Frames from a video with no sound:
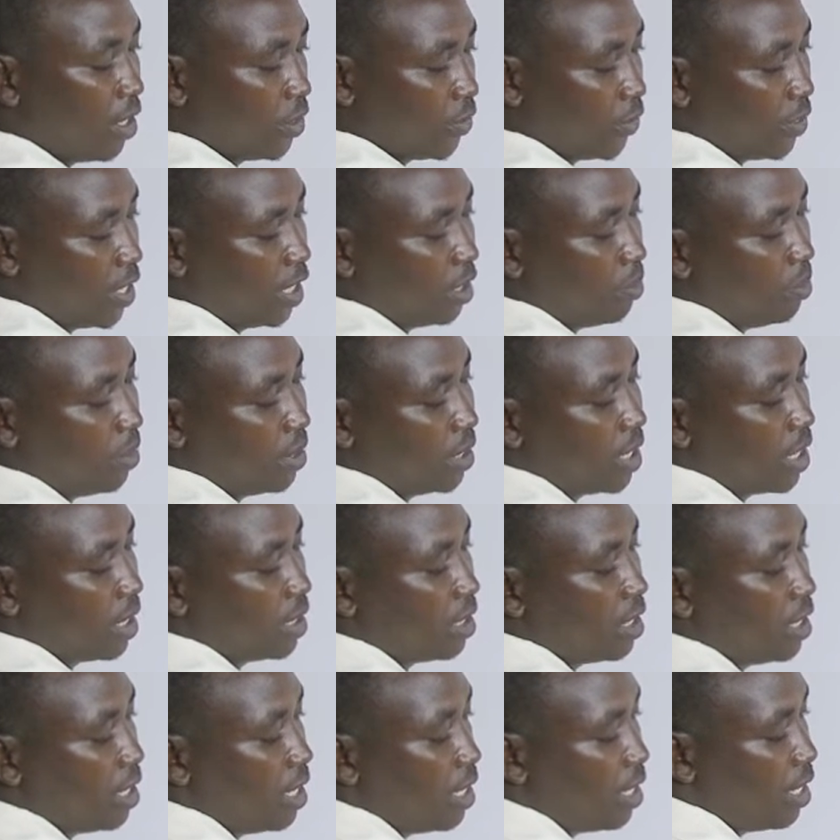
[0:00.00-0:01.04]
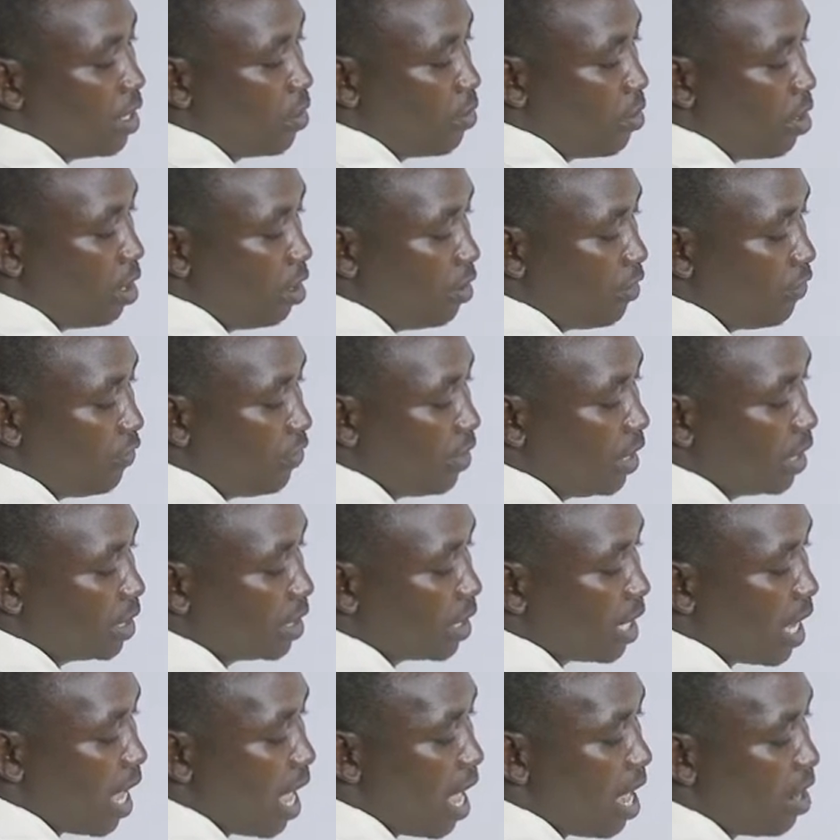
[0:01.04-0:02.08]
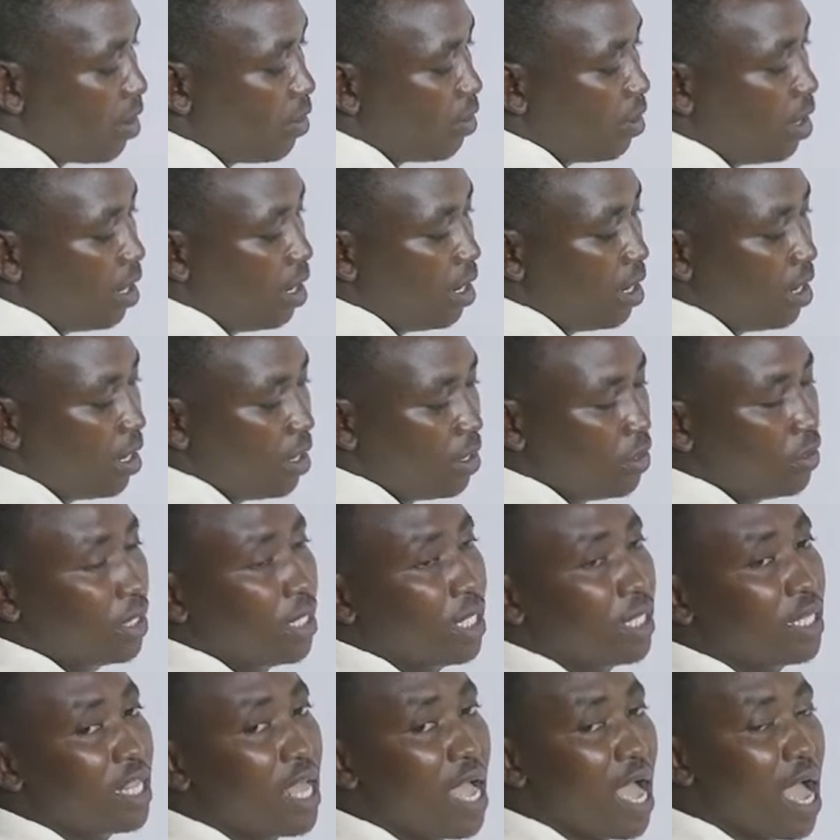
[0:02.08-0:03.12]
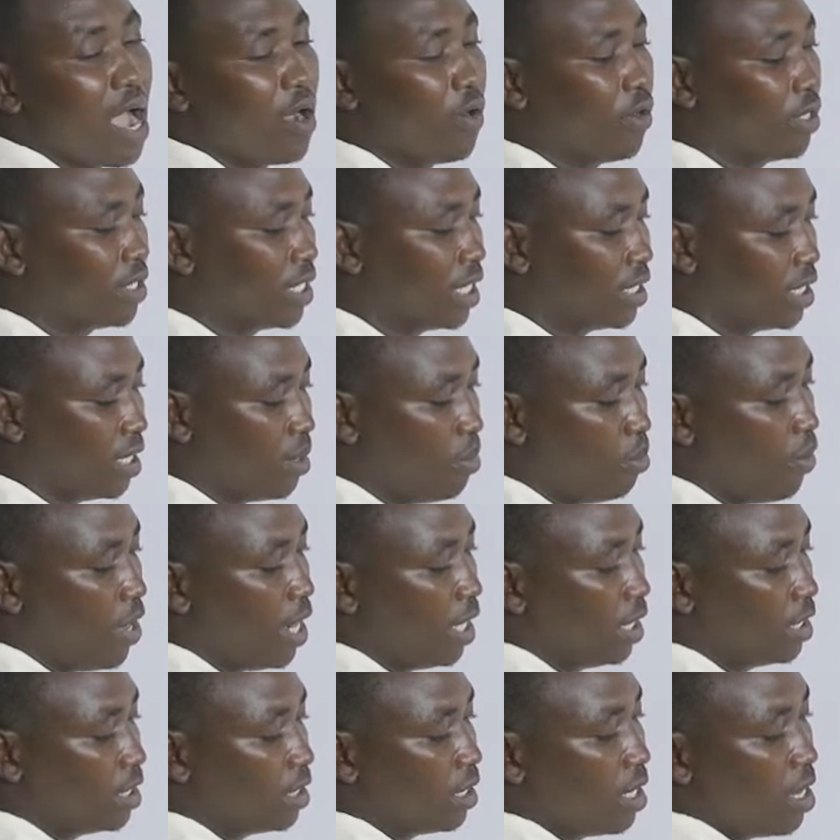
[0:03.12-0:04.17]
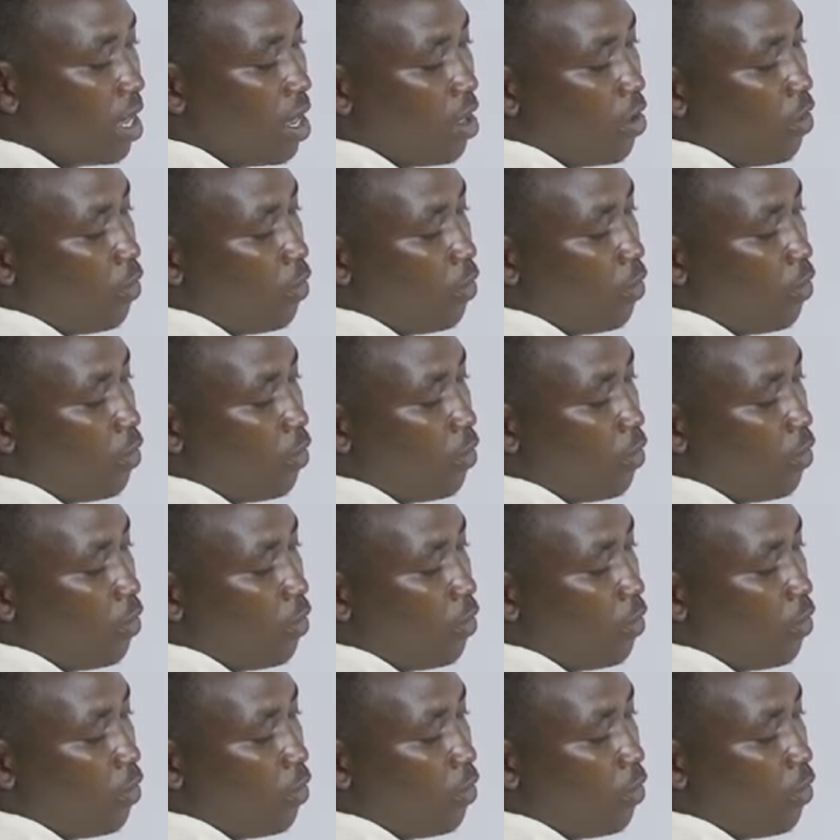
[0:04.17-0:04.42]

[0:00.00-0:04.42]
So that means that the whole of this angle, using the angles at a point,